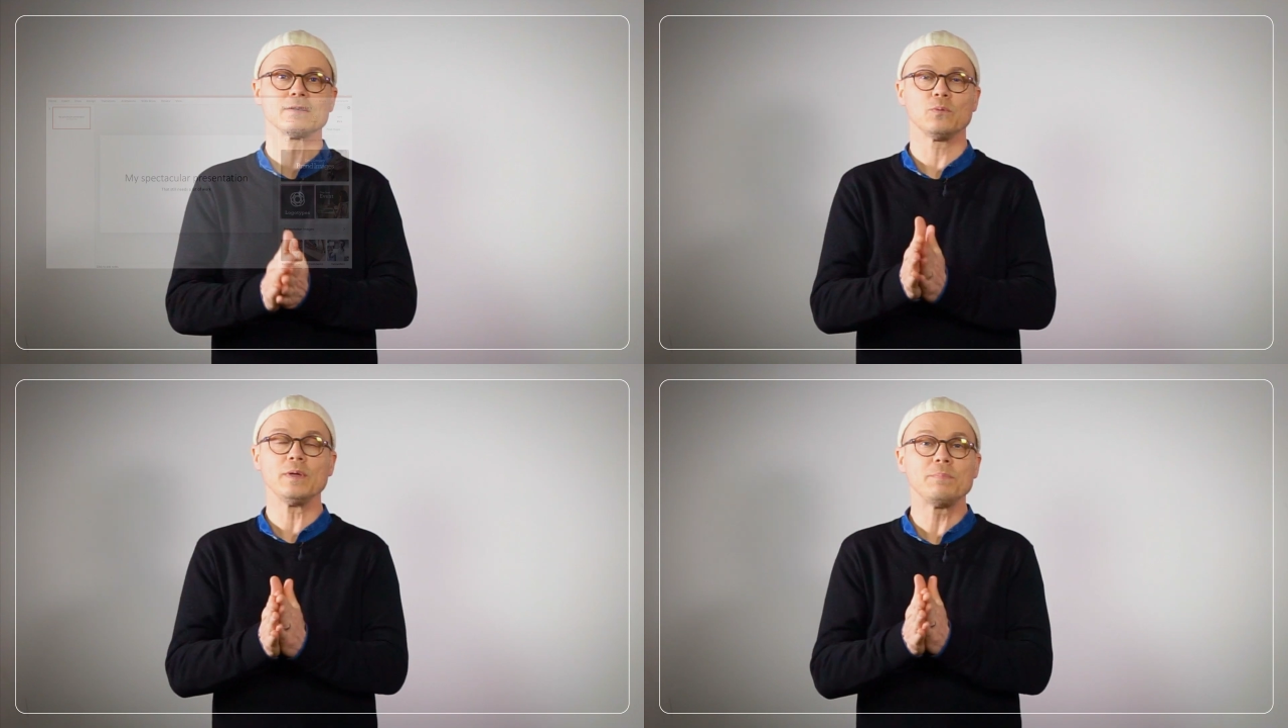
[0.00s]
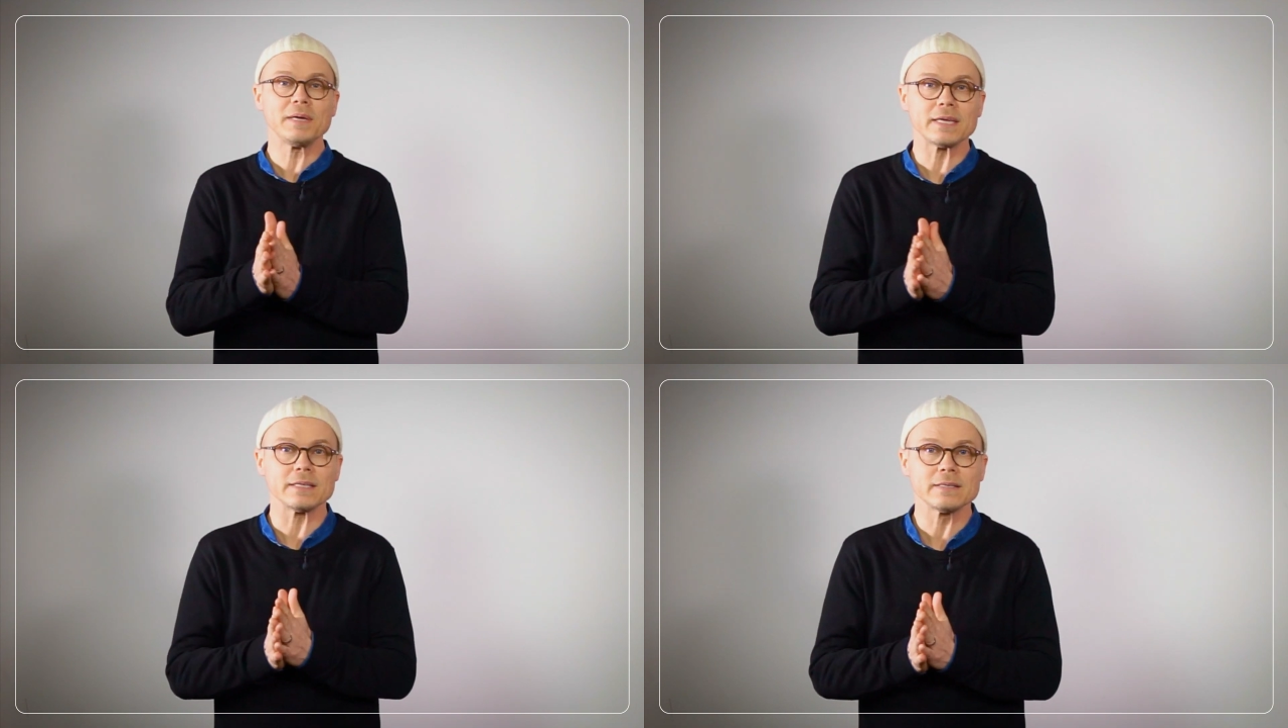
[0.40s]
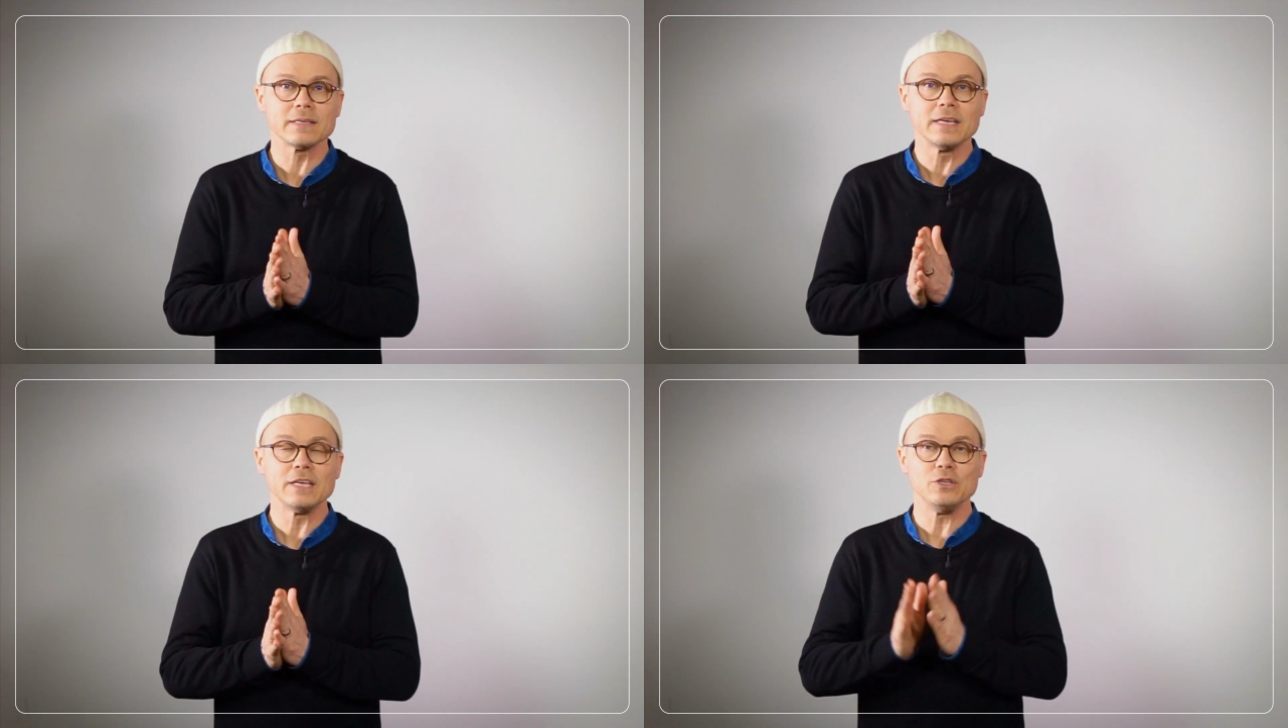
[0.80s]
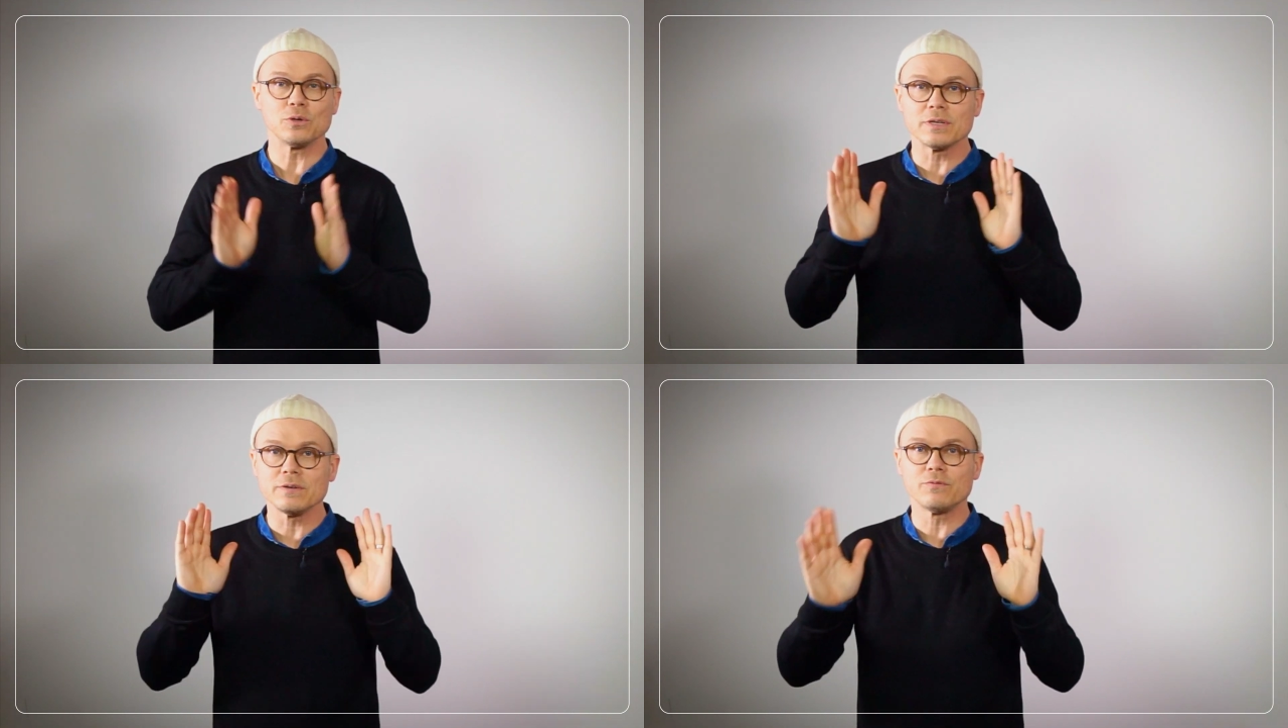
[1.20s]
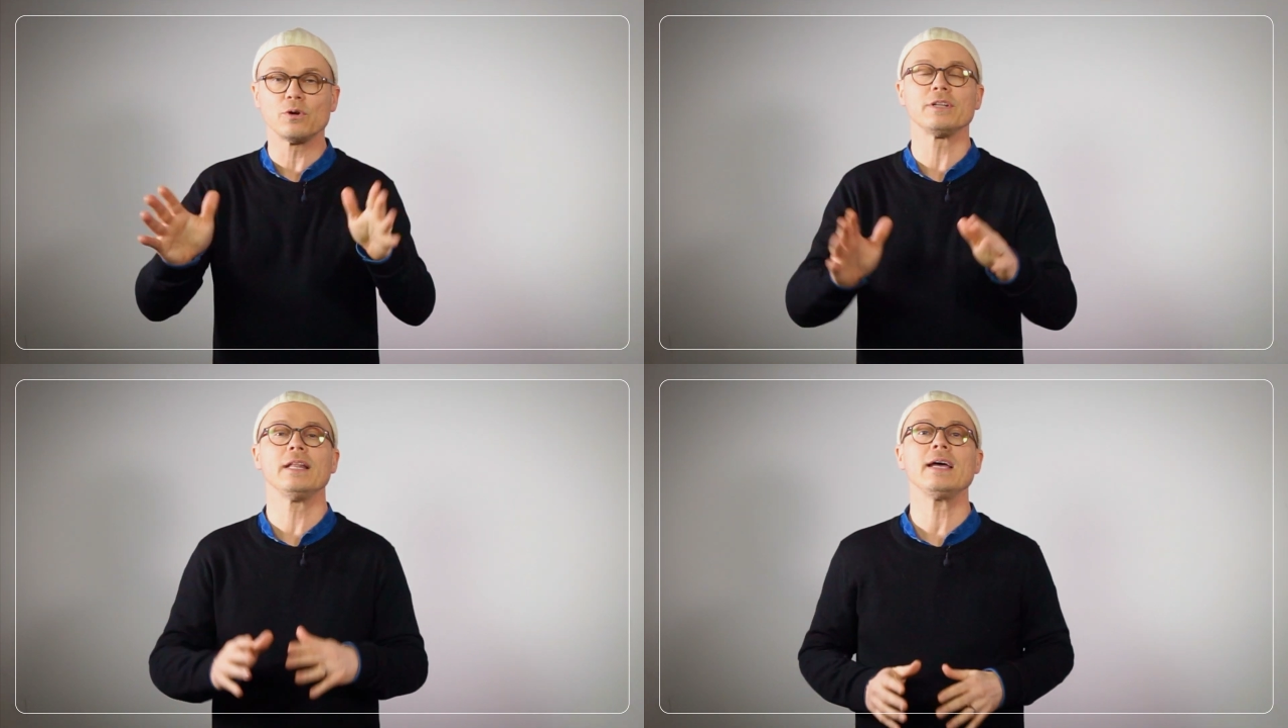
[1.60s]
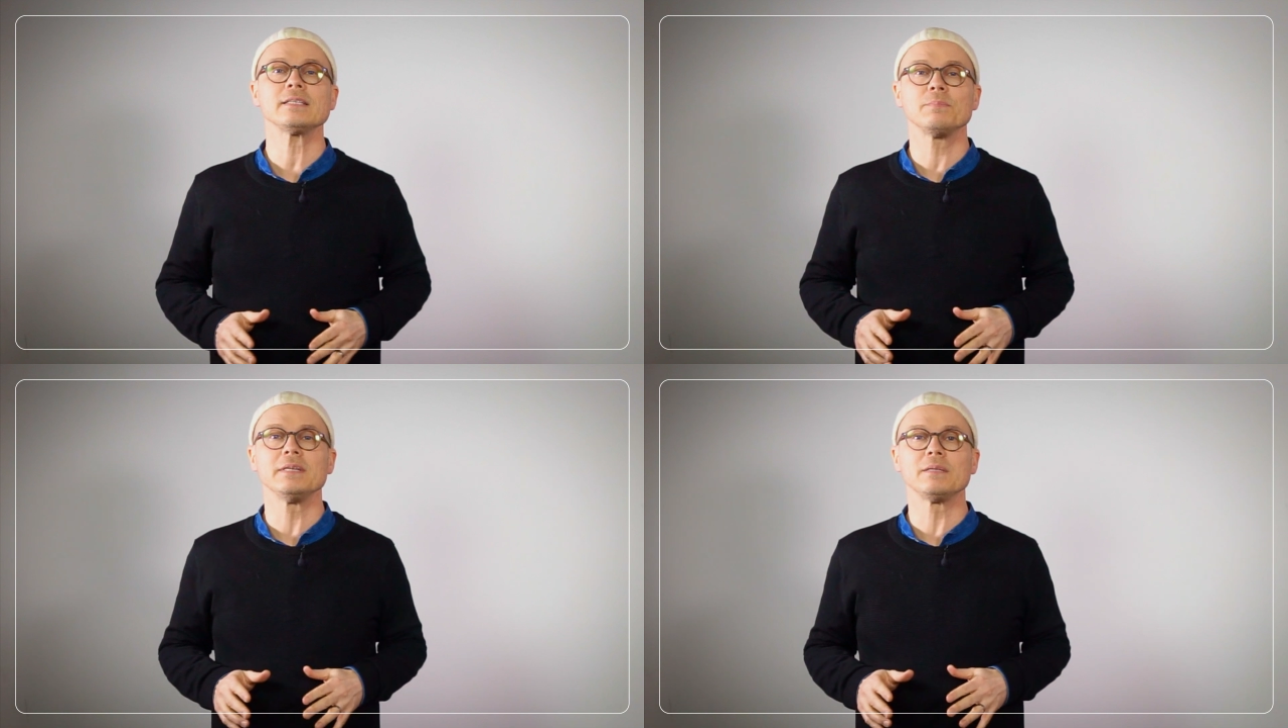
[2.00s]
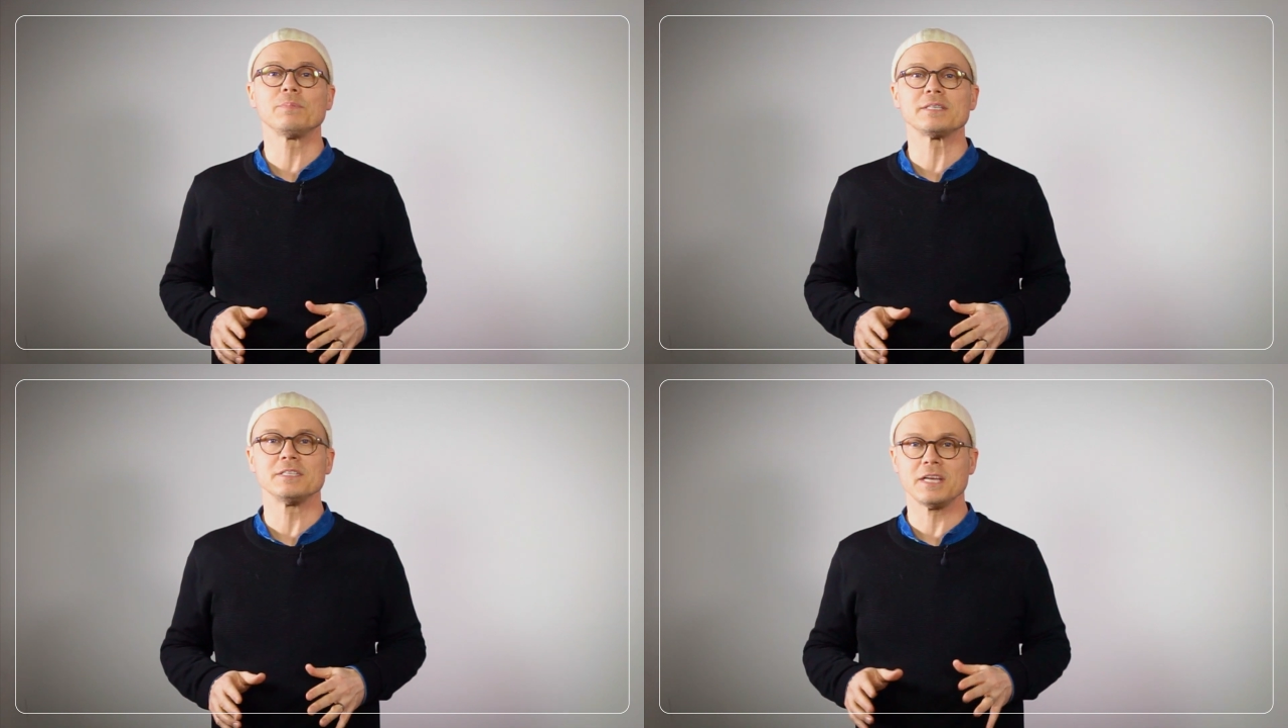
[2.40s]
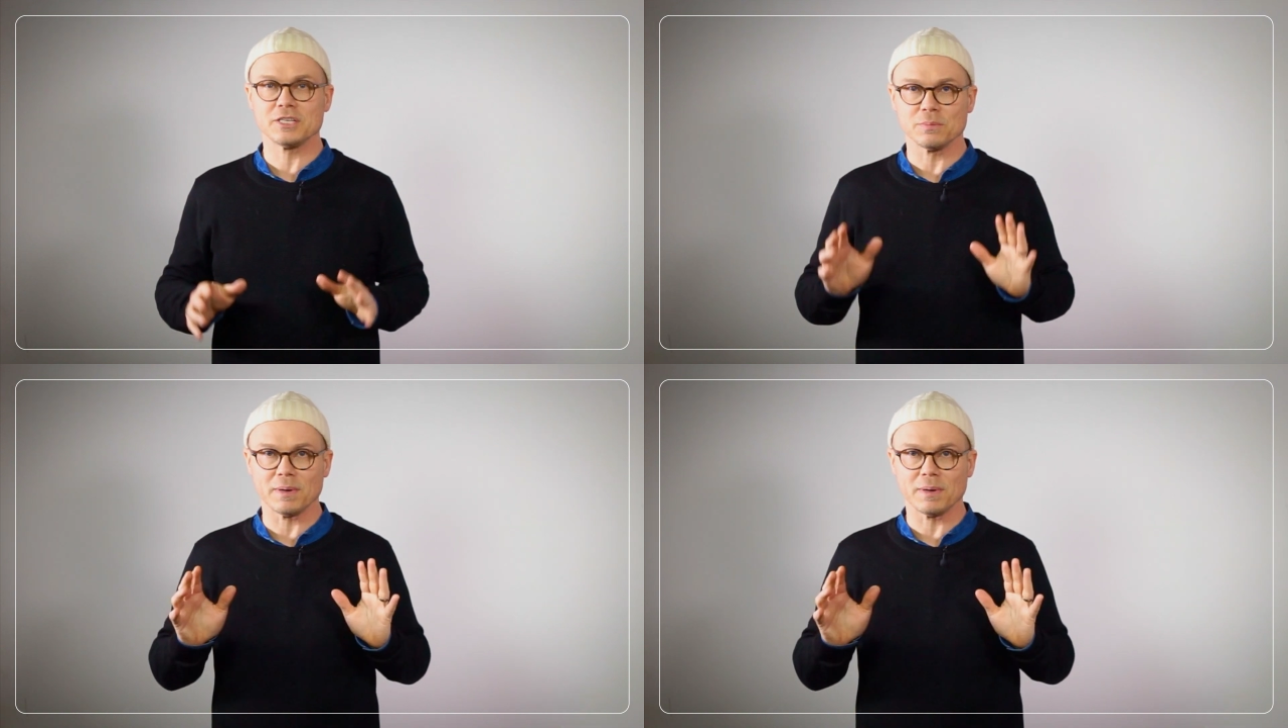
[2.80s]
With Pickit, you can avoid last minute presentation